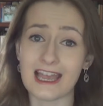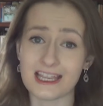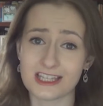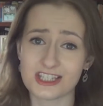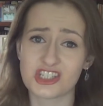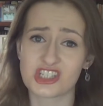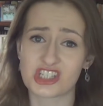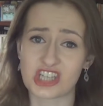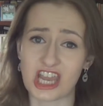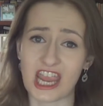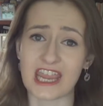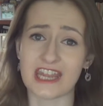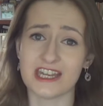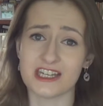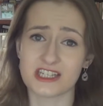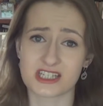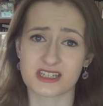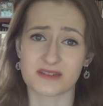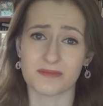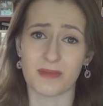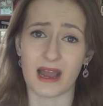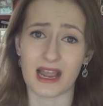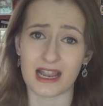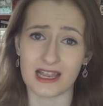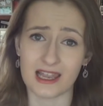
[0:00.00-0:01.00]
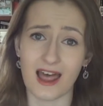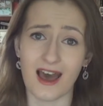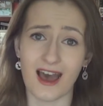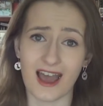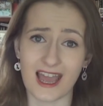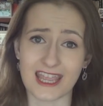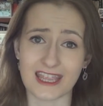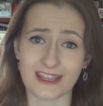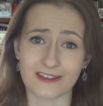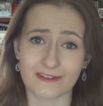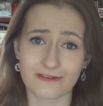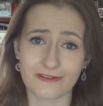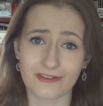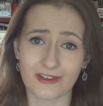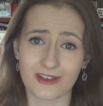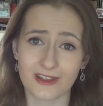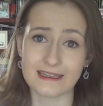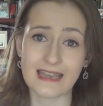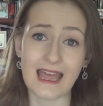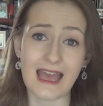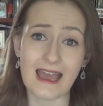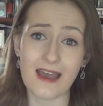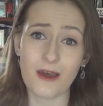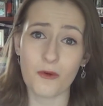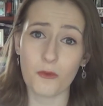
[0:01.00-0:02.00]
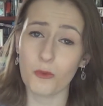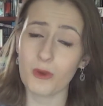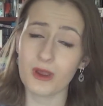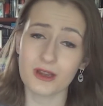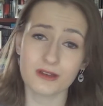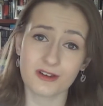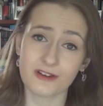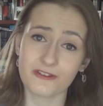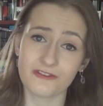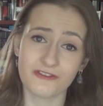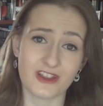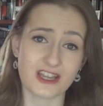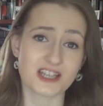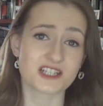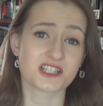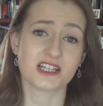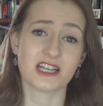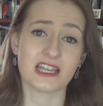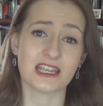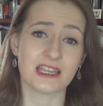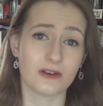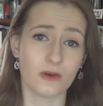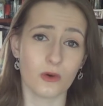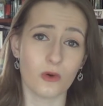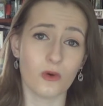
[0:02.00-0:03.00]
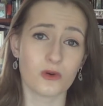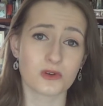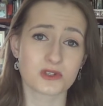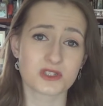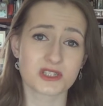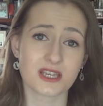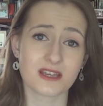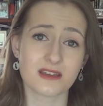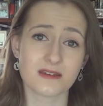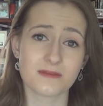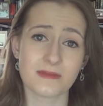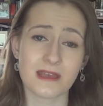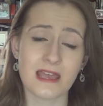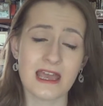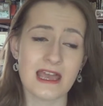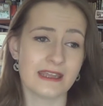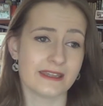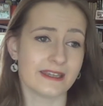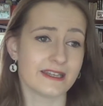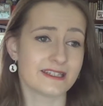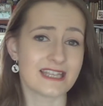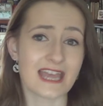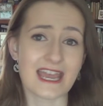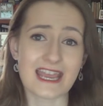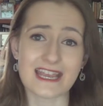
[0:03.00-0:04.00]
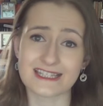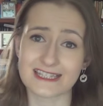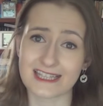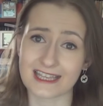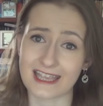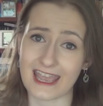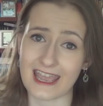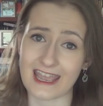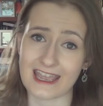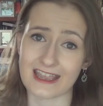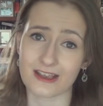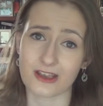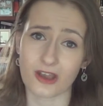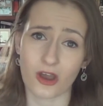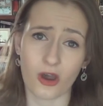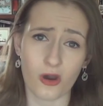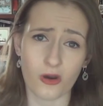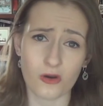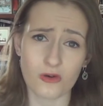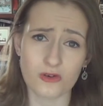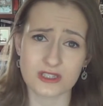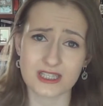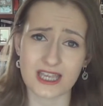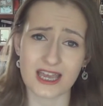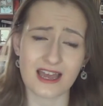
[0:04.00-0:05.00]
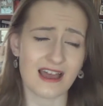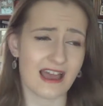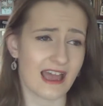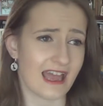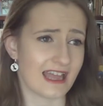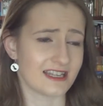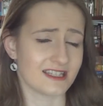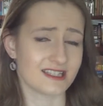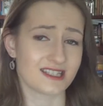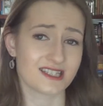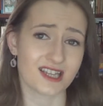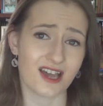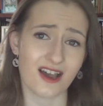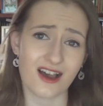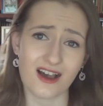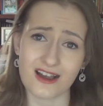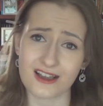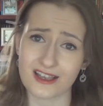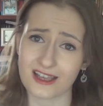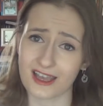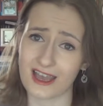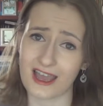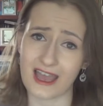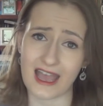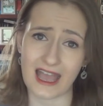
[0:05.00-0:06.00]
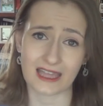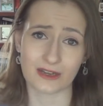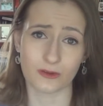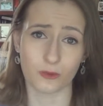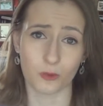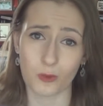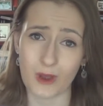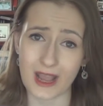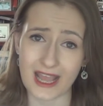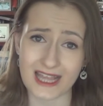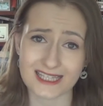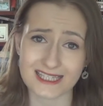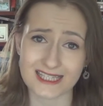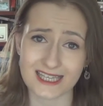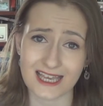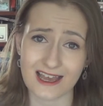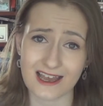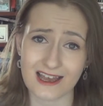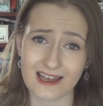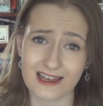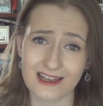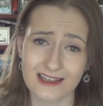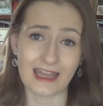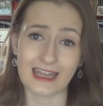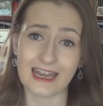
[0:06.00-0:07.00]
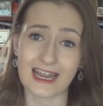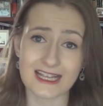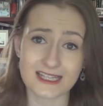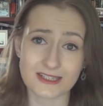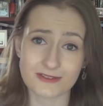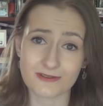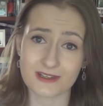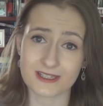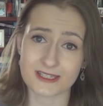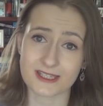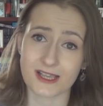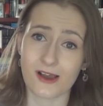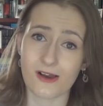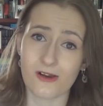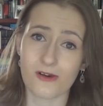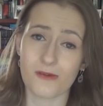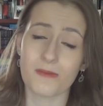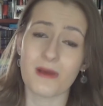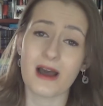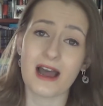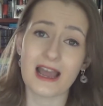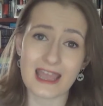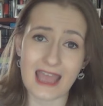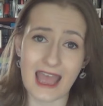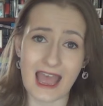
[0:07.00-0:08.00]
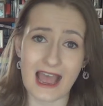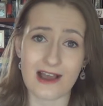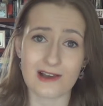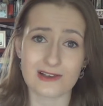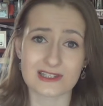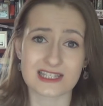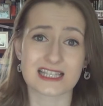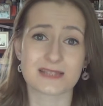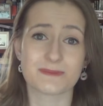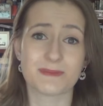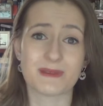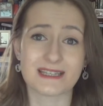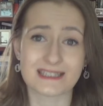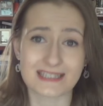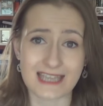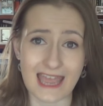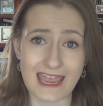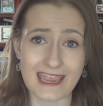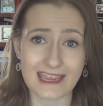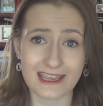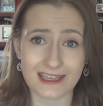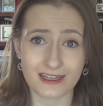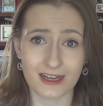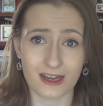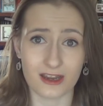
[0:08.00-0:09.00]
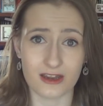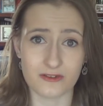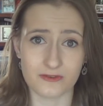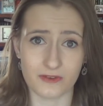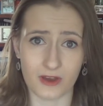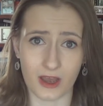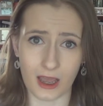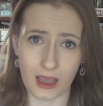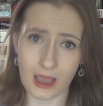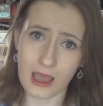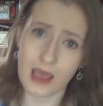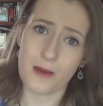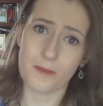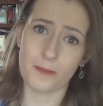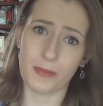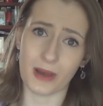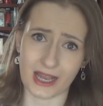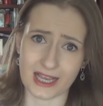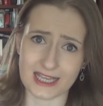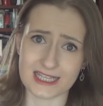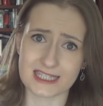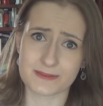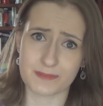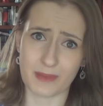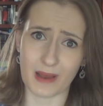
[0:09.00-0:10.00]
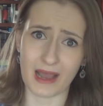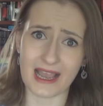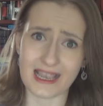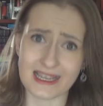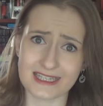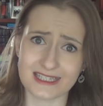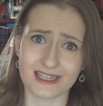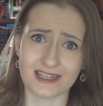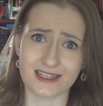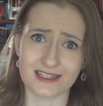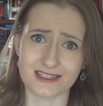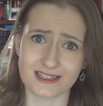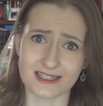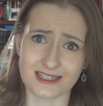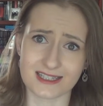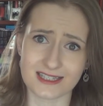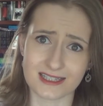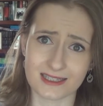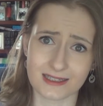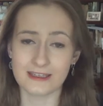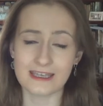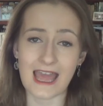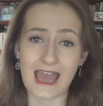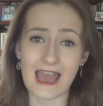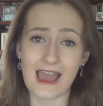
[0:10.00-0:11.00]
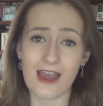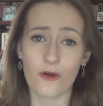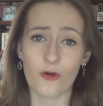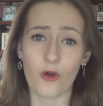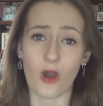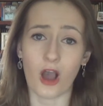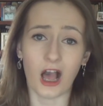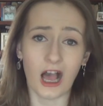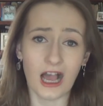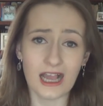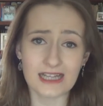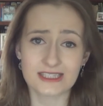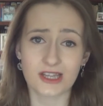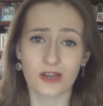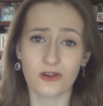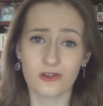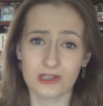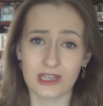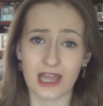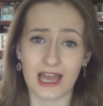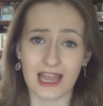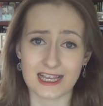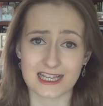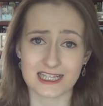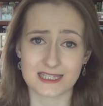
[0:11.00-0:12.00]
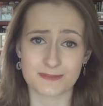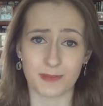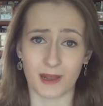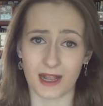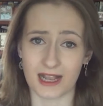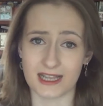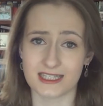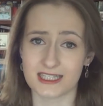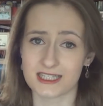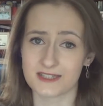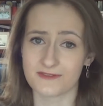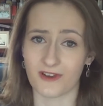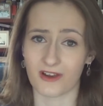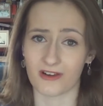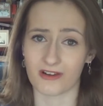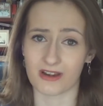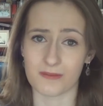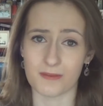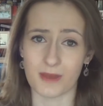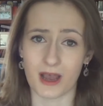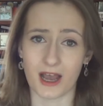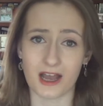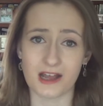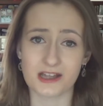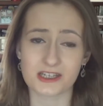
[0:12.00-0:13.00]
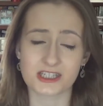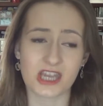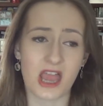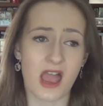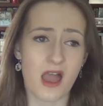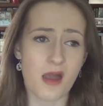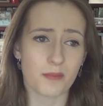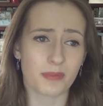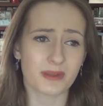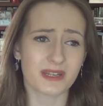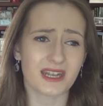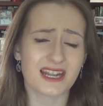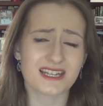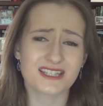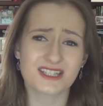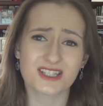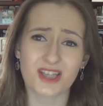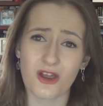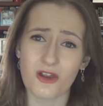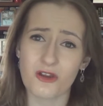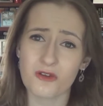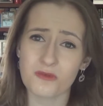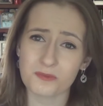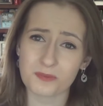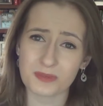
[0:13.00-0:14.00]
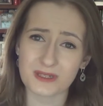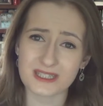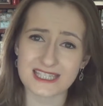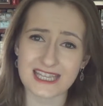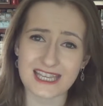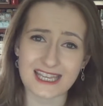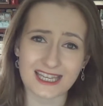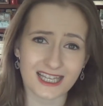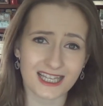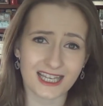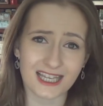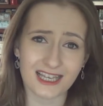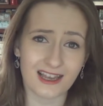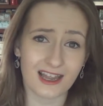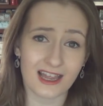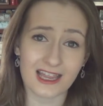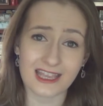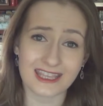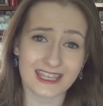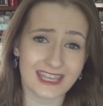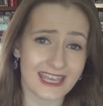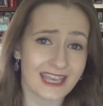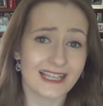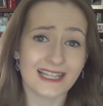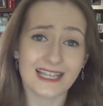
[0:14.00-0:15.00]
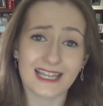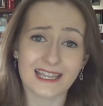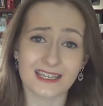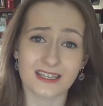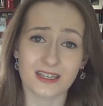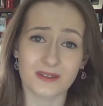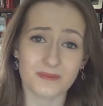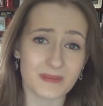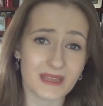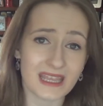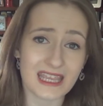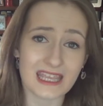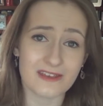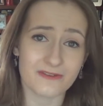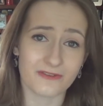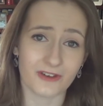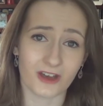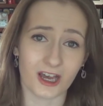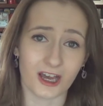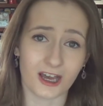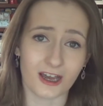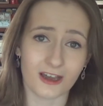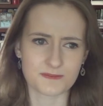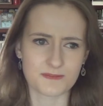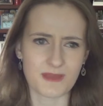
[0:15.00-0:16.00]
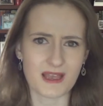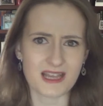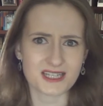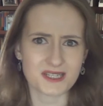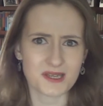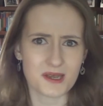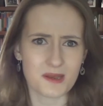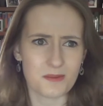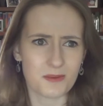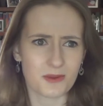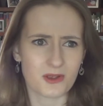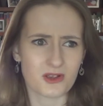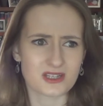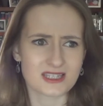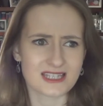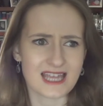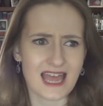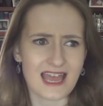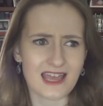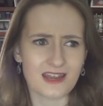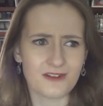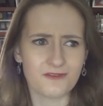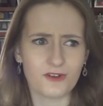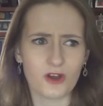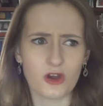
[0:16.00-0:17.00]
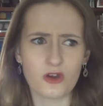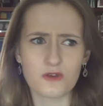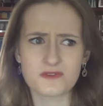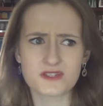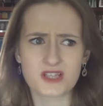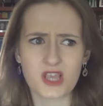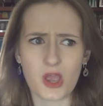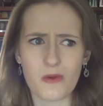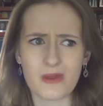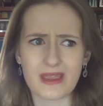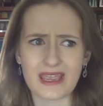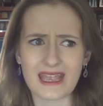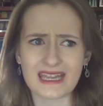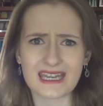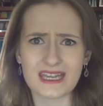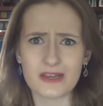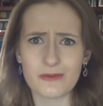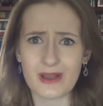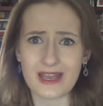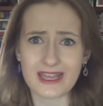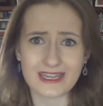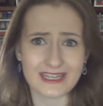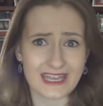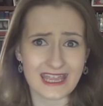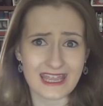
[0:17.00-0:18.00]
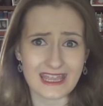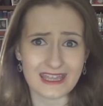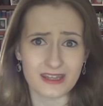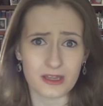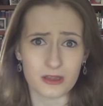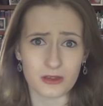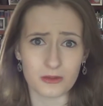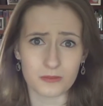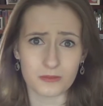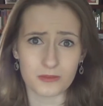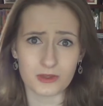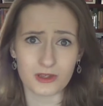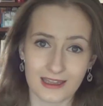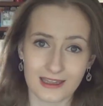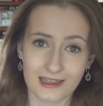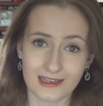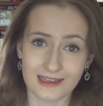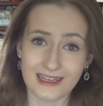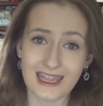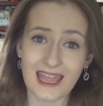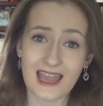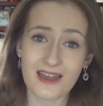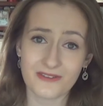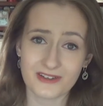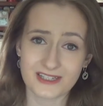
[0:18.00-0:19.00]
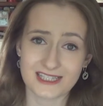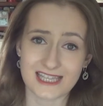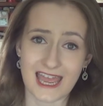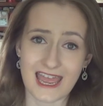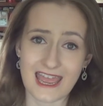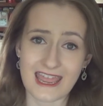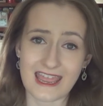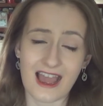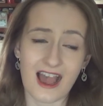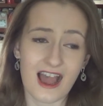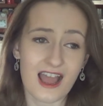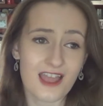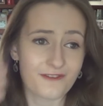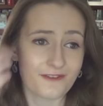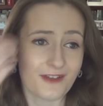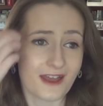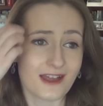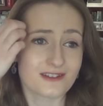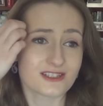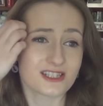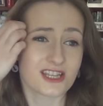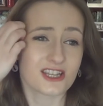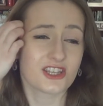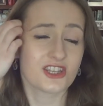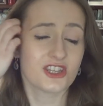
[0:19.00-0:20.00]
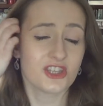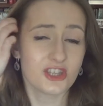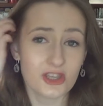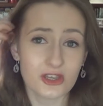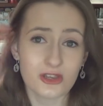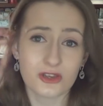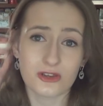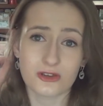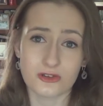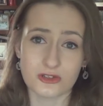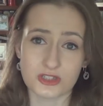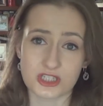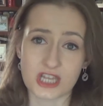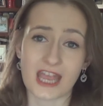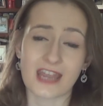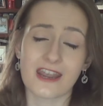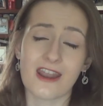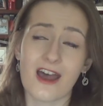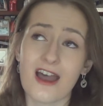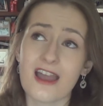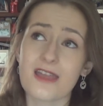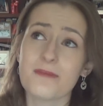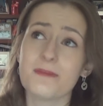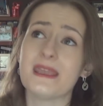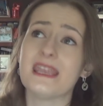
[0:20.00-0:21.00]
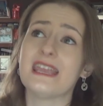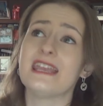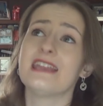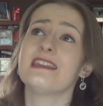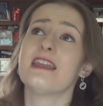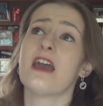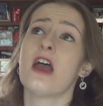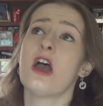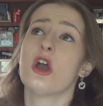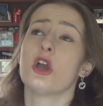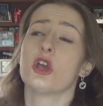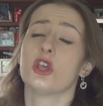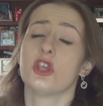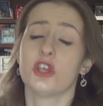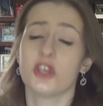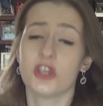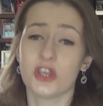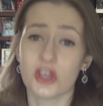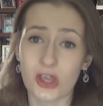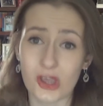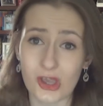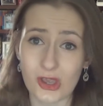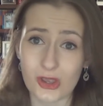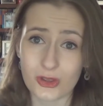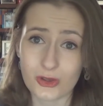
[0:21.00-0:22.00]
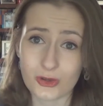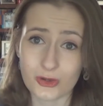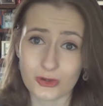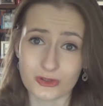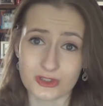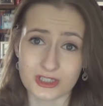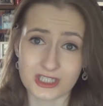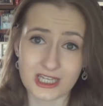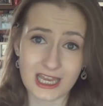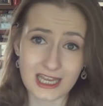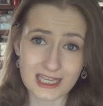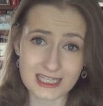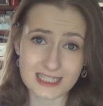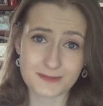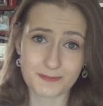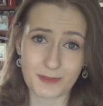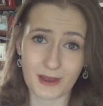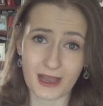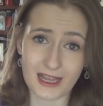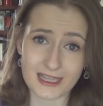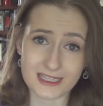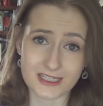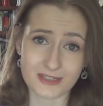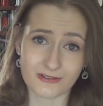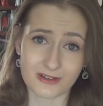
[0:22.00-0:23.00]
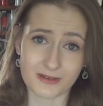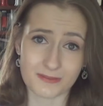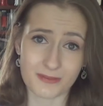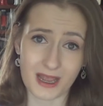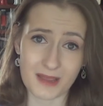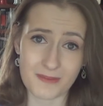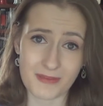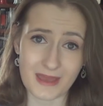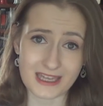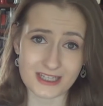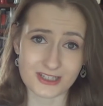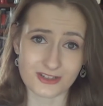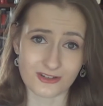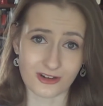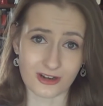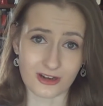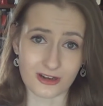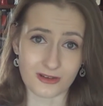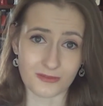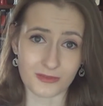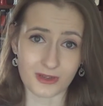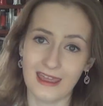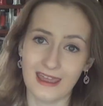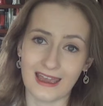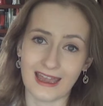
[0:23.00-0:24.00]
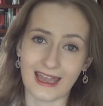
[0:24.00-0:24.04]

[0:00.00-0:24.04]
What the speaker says: has changed my life. Now, we're officially in autumn, the days are getting colder and darker and wetter, and as a result, my house has been taken over by spiders. Now, I don't like spiders very much, but I don't particularly like killing them either, especially because that involves going anywhere near them. The other day, I found a huge, and I mean huge, spider in my bedroom.